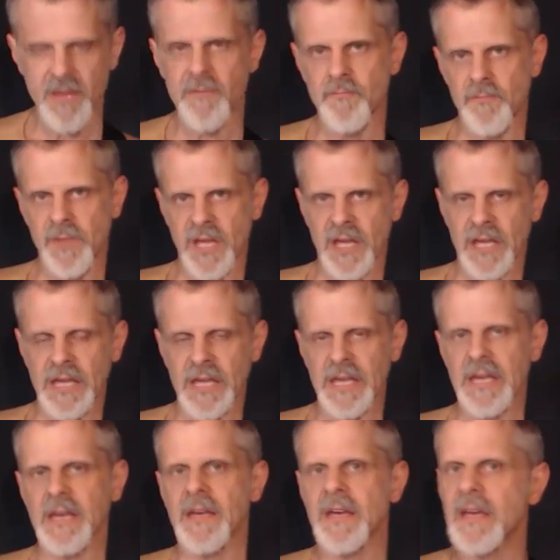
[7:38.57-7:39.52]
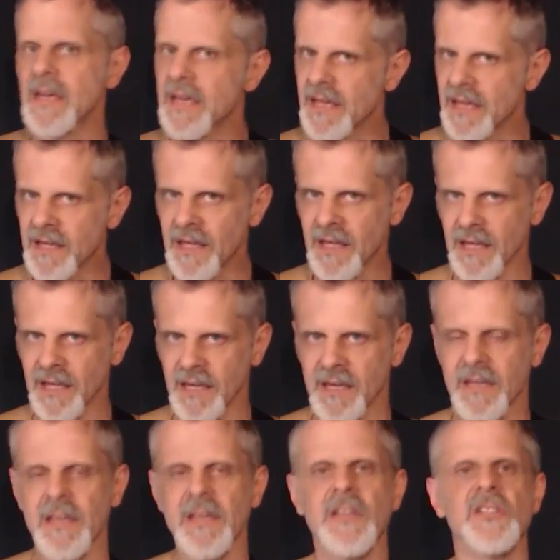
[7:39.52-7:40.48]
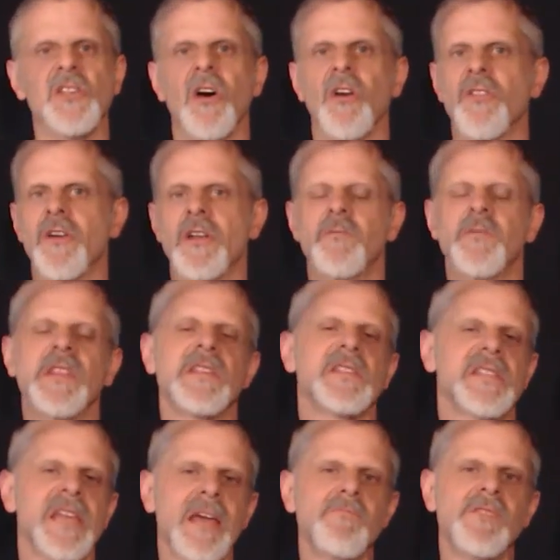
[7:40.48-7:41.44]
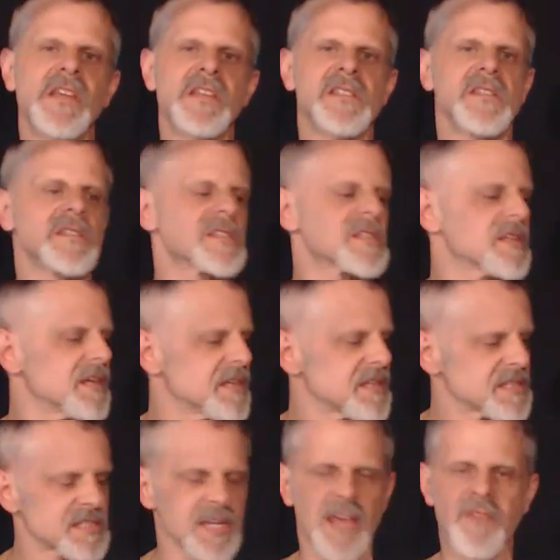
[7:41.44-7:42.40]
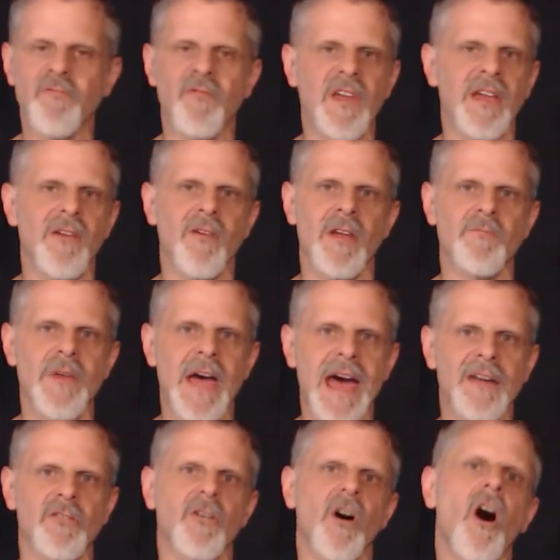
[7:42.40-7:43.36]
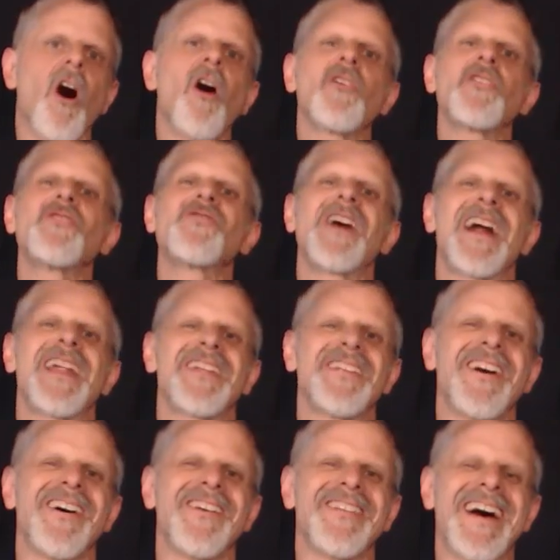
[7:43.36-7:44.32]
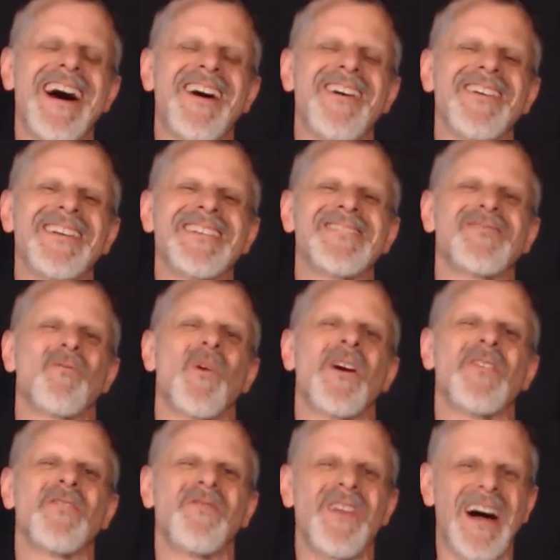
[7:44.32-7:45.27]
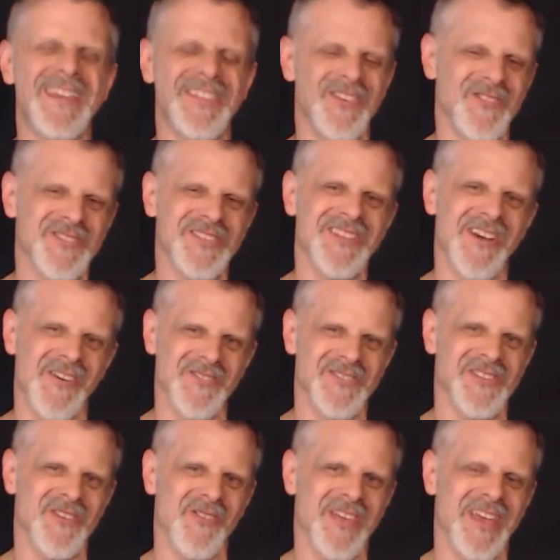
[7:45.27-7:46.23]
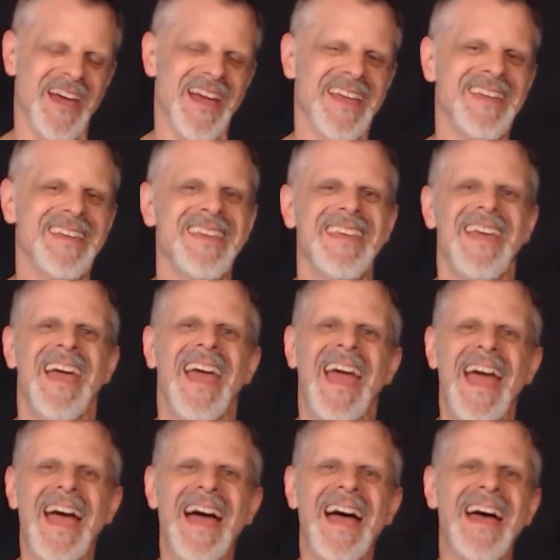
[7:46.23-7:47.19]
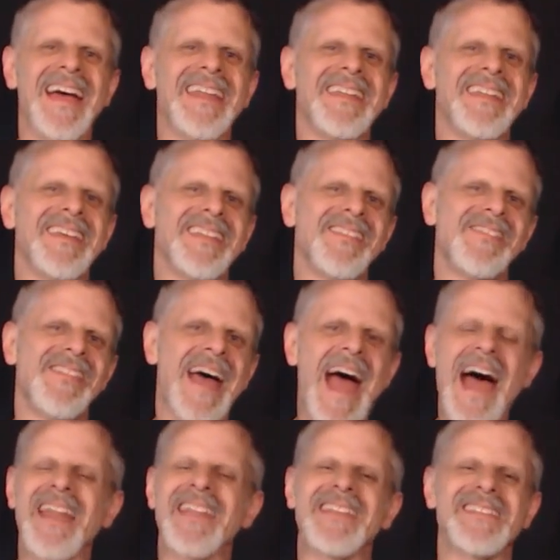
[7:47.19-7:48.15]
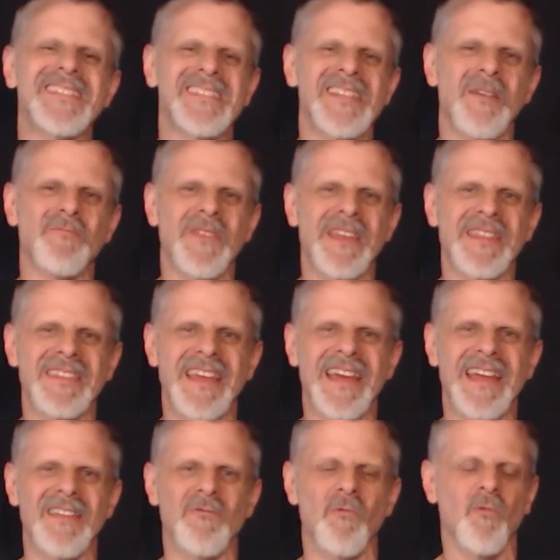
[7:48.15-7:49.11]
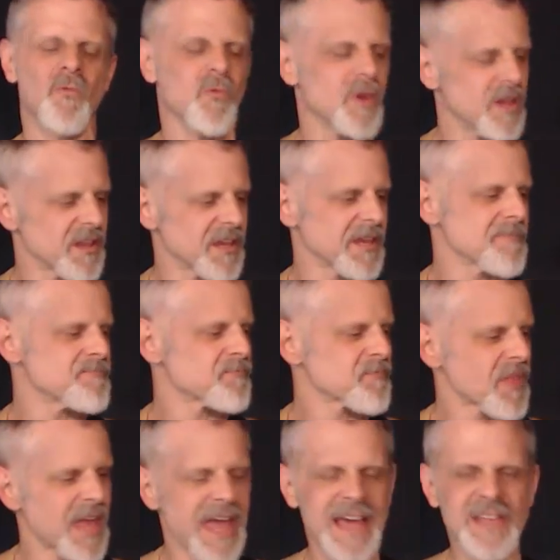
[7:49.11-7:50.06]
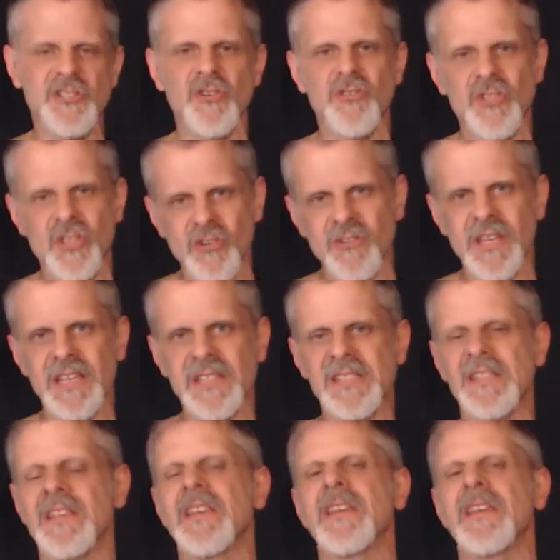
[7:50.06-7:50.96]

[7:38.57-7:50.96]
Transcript: B, E. So they're going to be the same distance, same fingering pattern. All you got to know now is where to find those notes, okay? And that is something that really, as you do this,